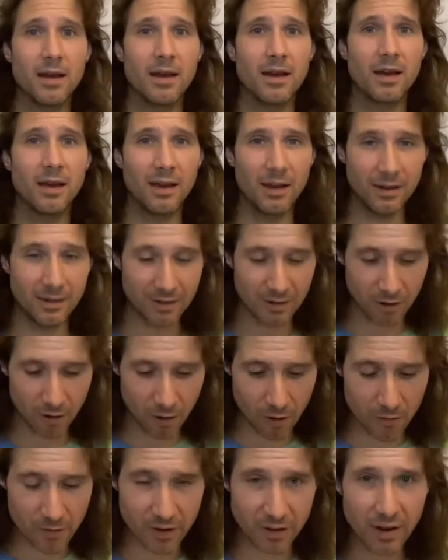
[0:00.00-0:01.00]
And
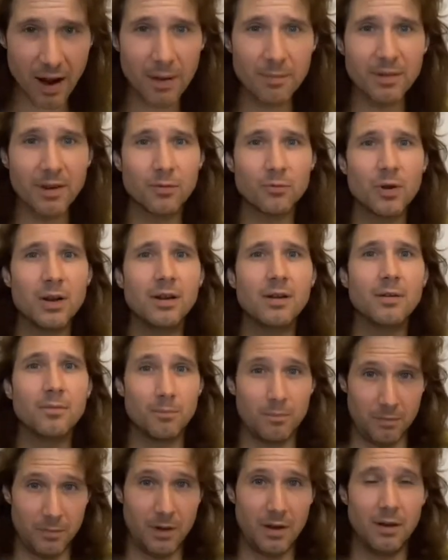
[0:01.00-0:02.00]
over time that will
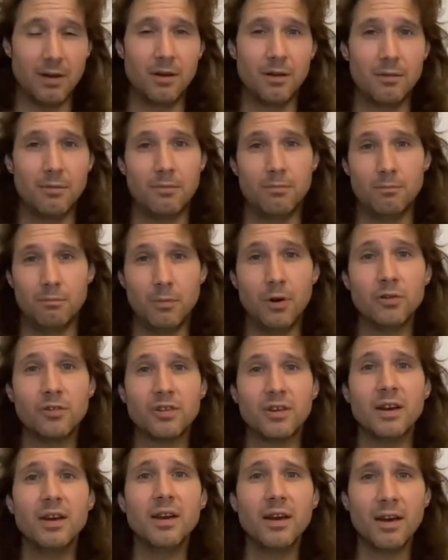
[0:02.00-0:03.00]

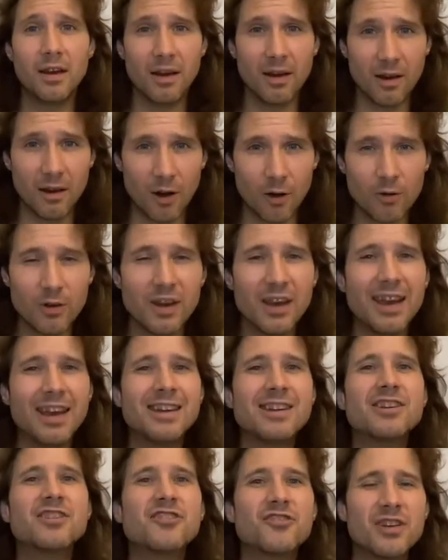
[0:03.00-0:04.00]
mostly only
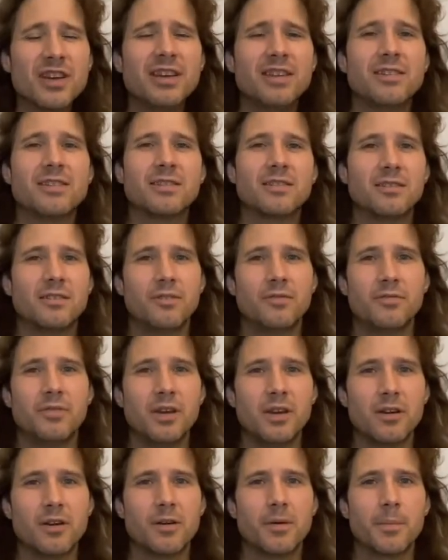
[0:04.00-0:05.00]
increase the
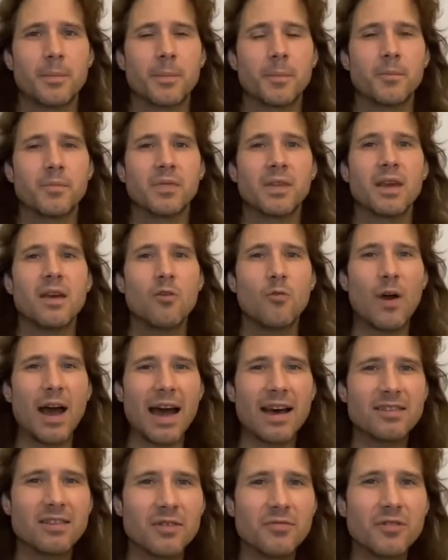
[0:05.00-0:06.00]
fear.
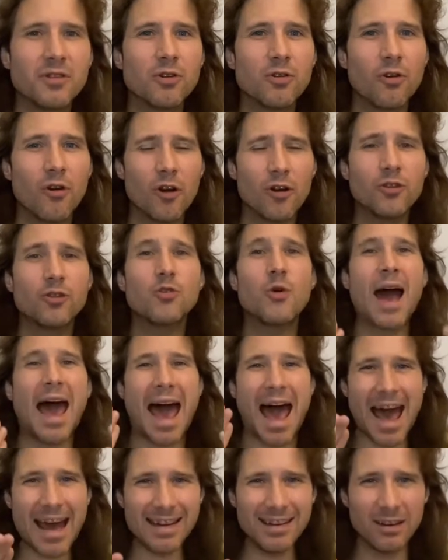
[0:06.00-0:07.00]
Whereas if you learn to
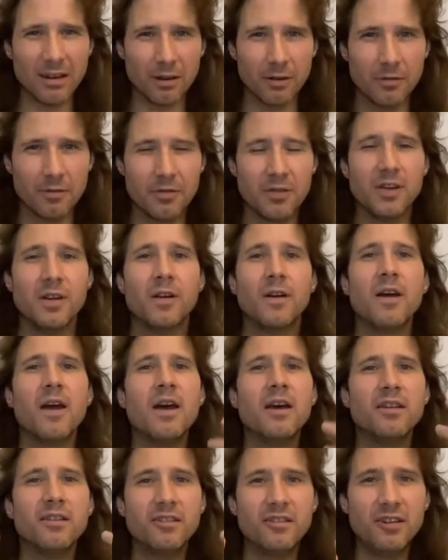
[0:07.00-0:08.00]
handle fear,
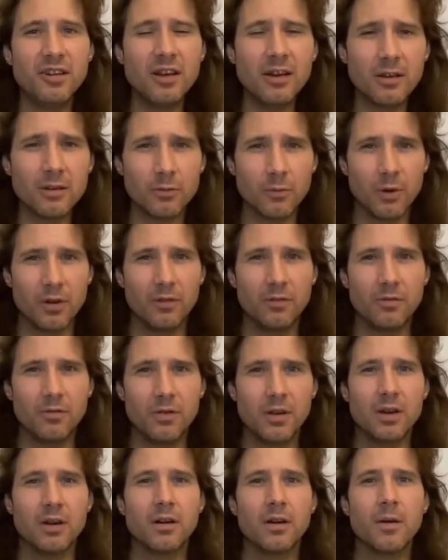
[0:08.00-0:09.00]
deal with
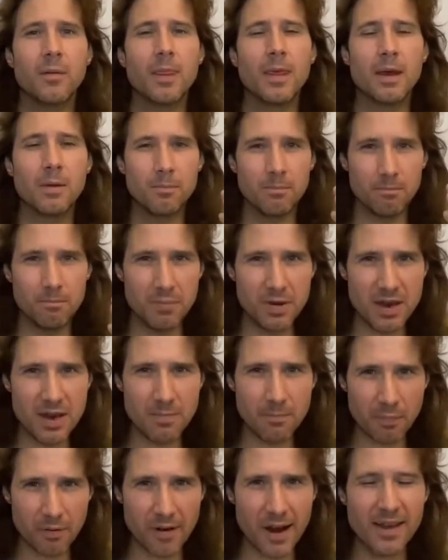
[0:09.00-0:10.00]
fear, be
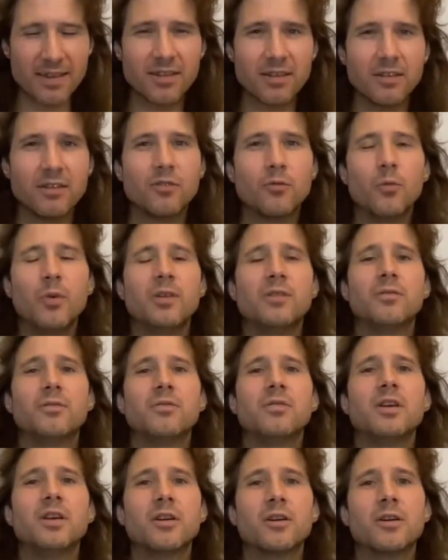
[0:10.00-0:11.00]
present with
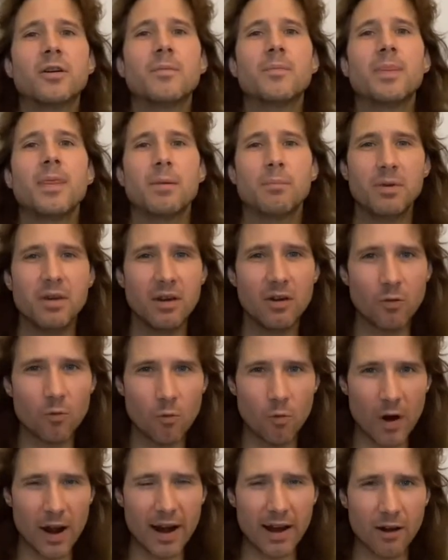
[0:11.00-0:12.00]
fear, be
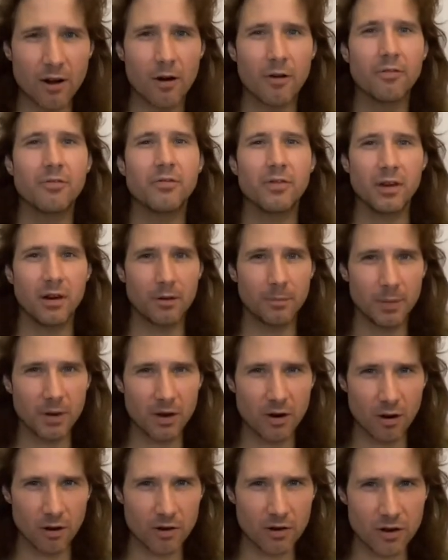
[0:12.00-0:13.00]
aware of fear, be
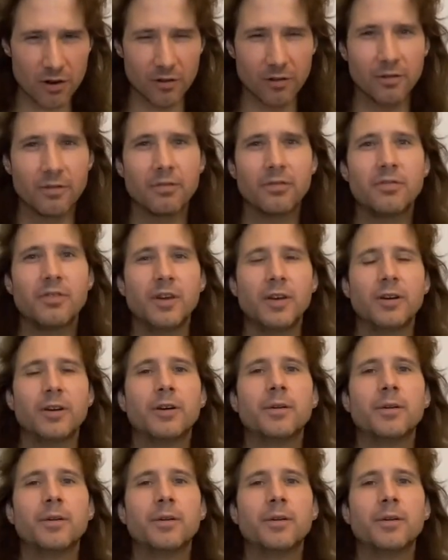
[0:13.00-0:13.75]
conscious of fear,